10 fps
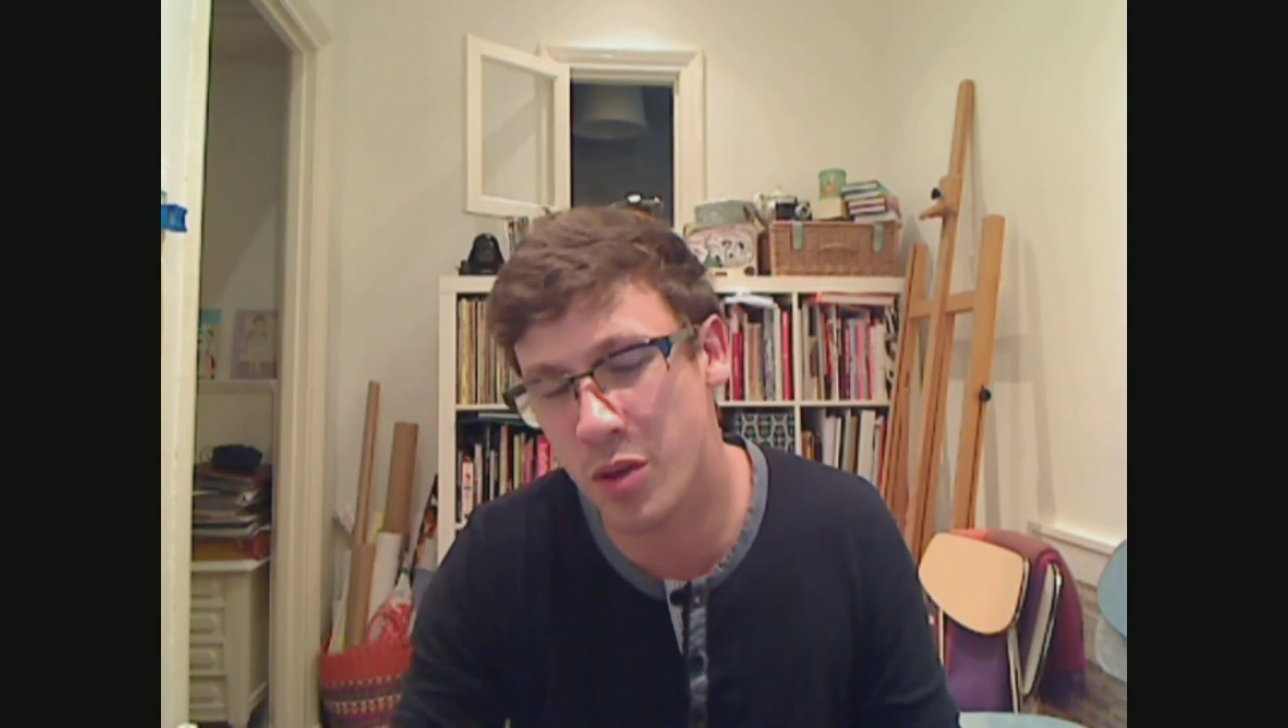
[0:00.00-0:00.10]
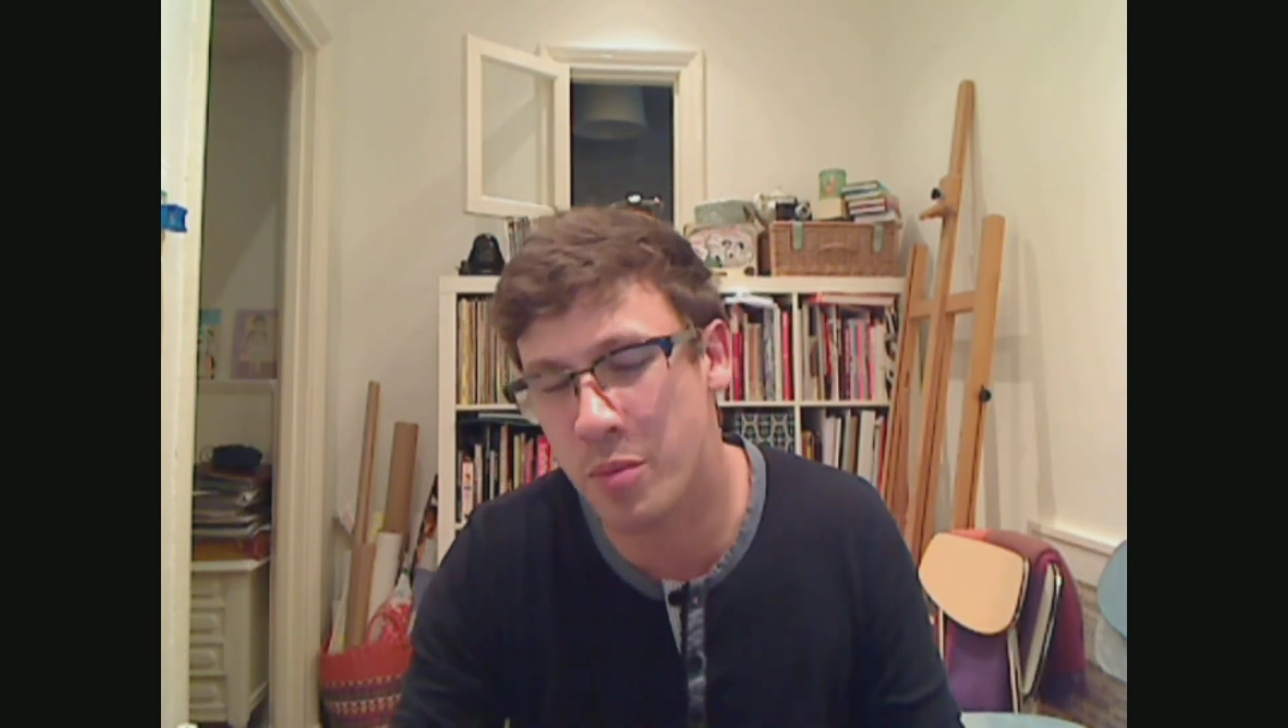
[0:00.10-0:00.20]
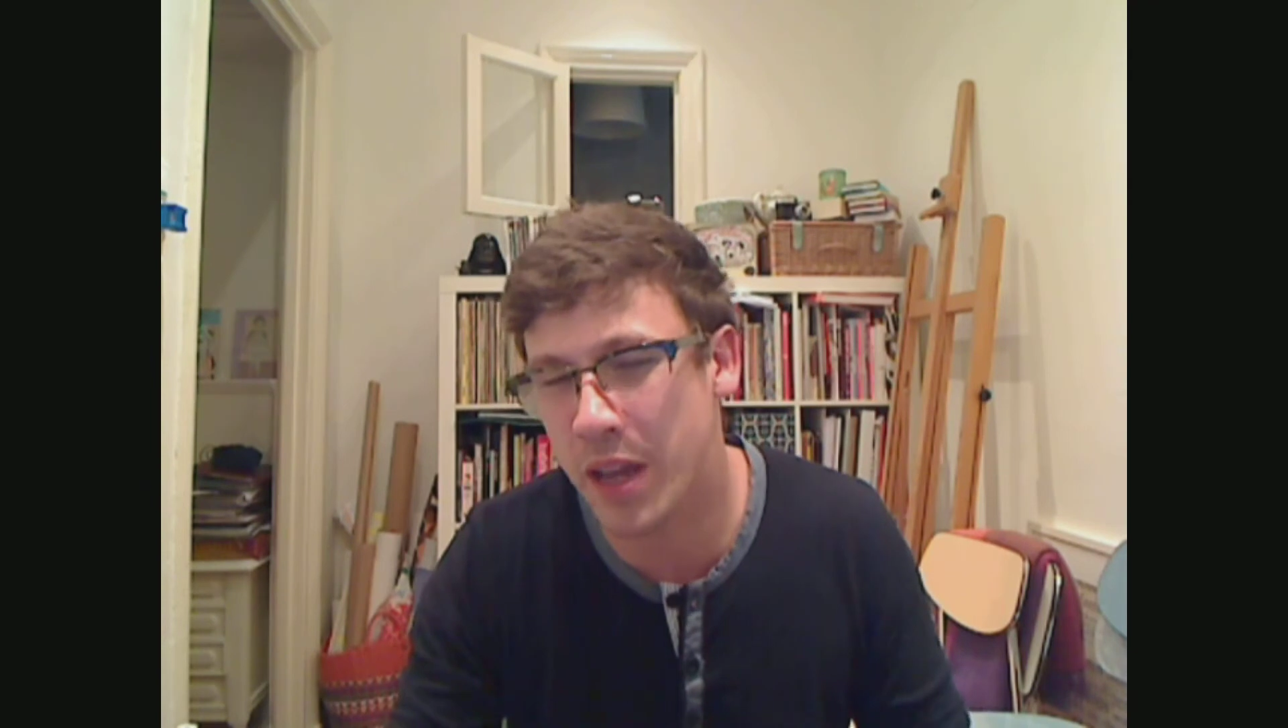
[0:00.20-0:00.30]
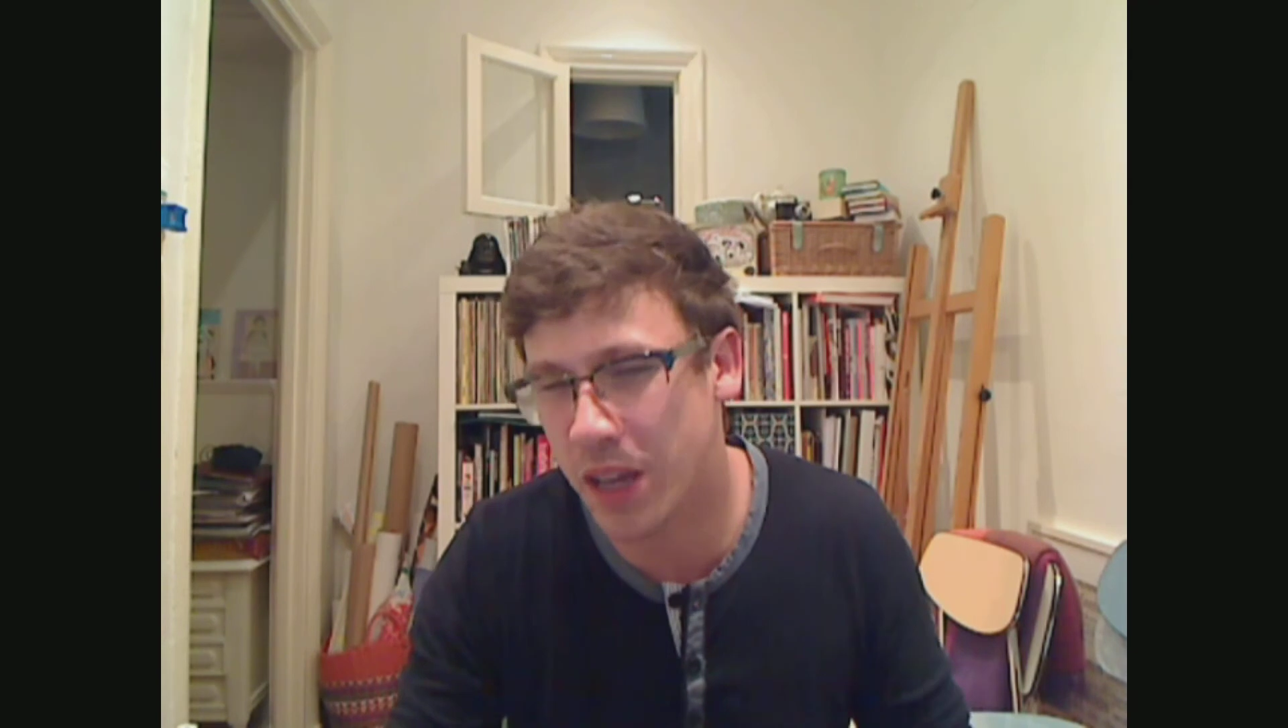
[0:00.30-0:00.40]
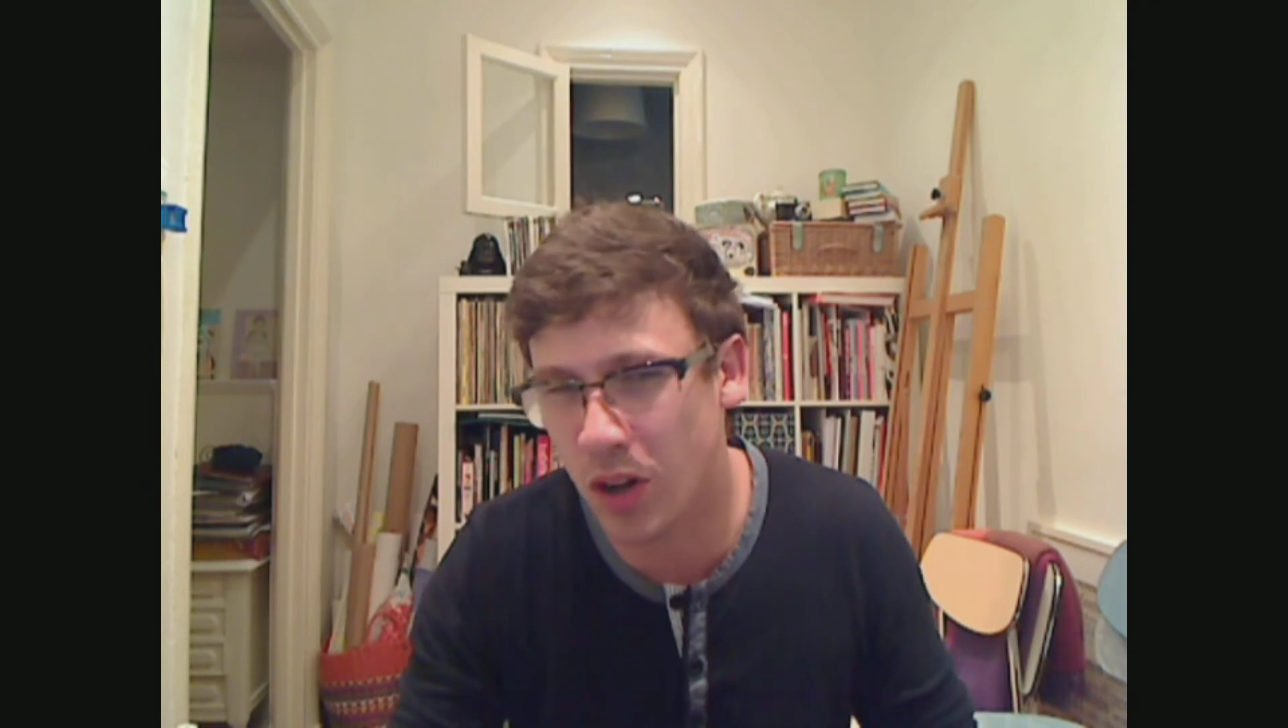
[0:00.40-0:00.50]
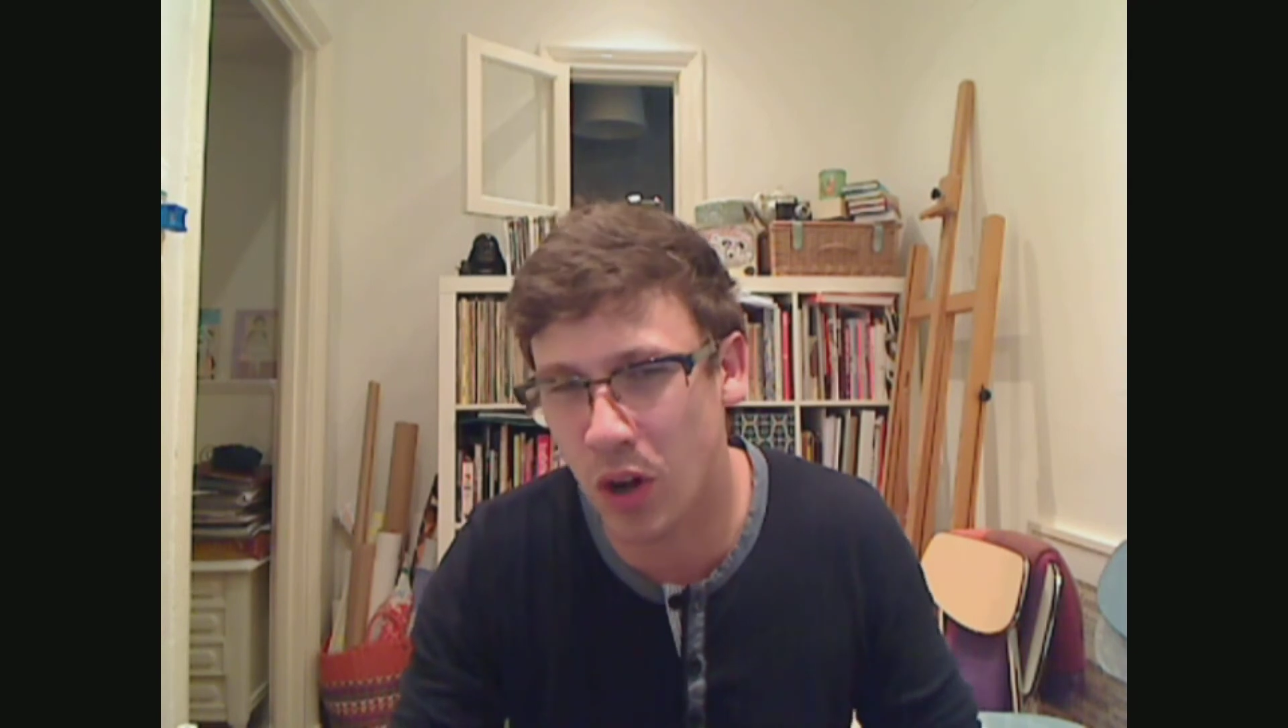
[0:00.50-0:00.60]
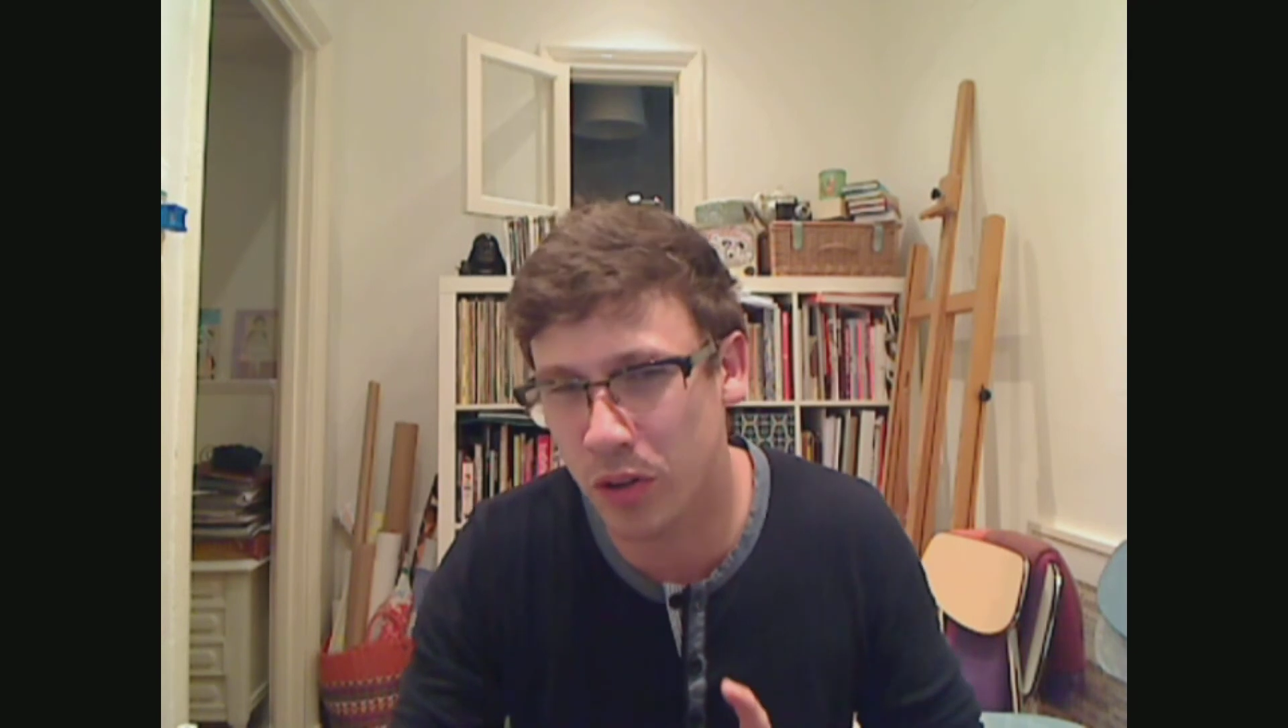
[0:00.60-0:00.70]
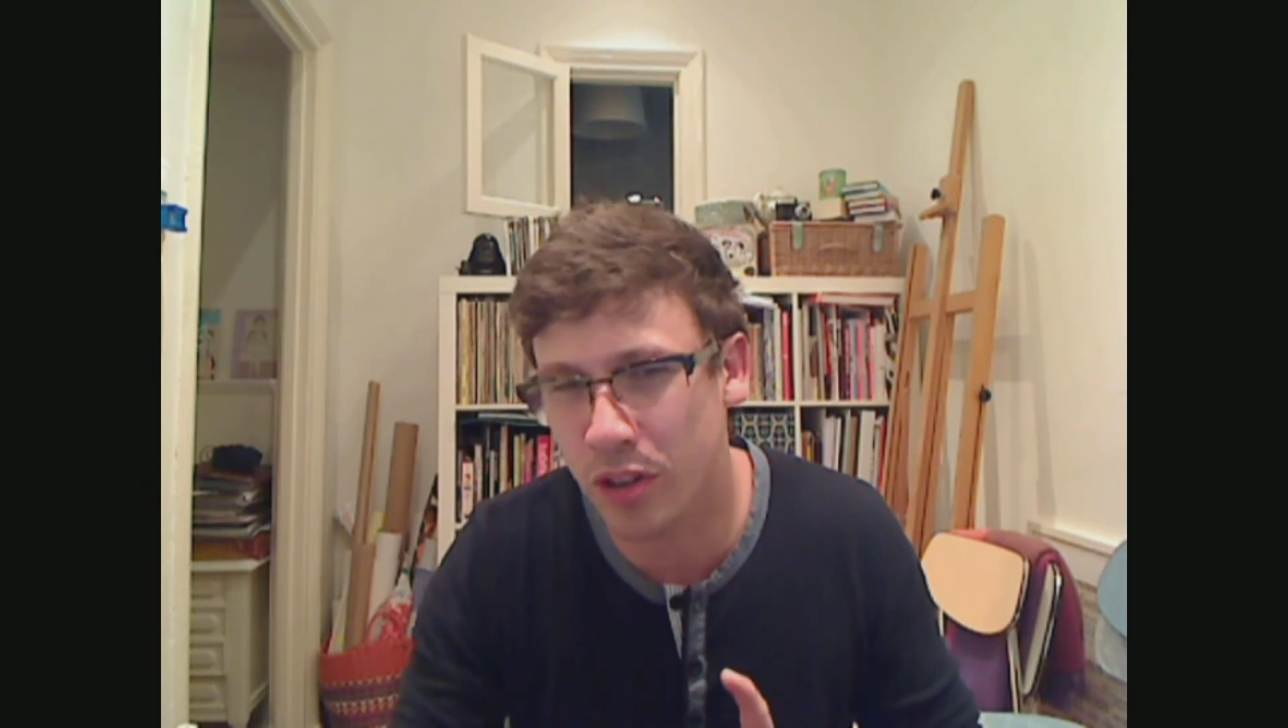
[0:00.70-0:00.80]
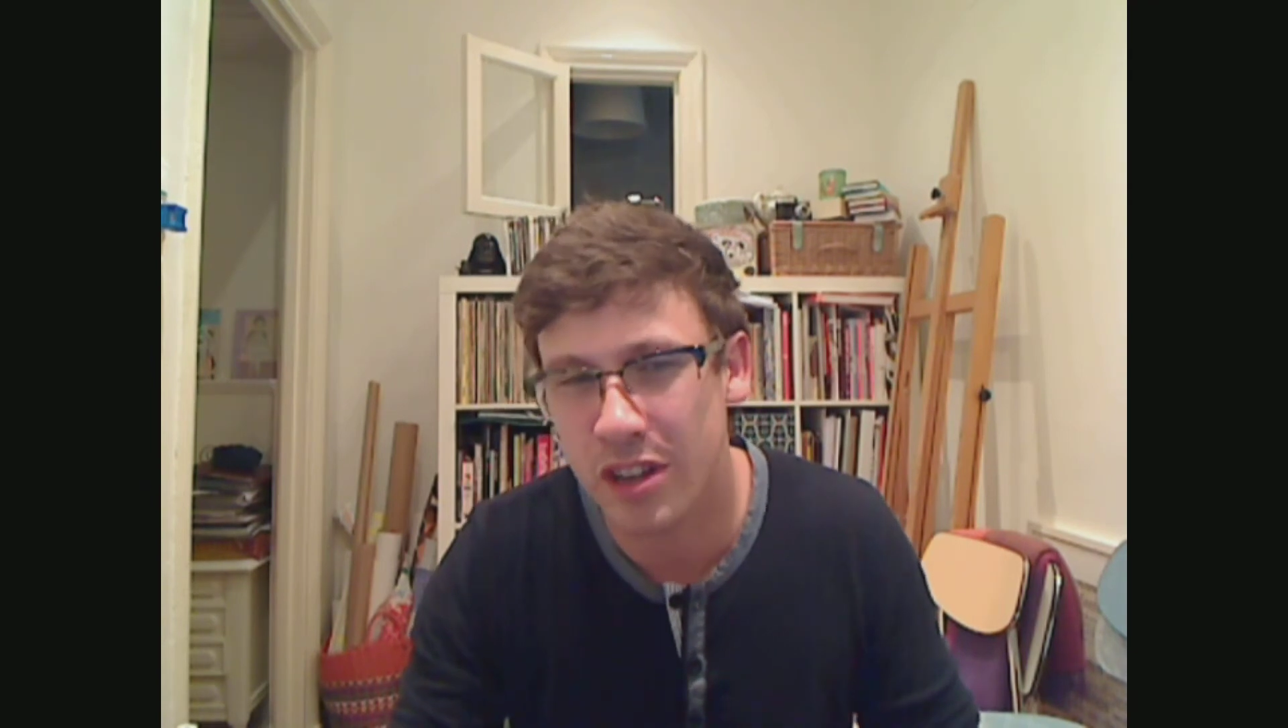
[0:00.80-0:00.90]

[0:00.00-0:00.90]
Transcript: who you meet called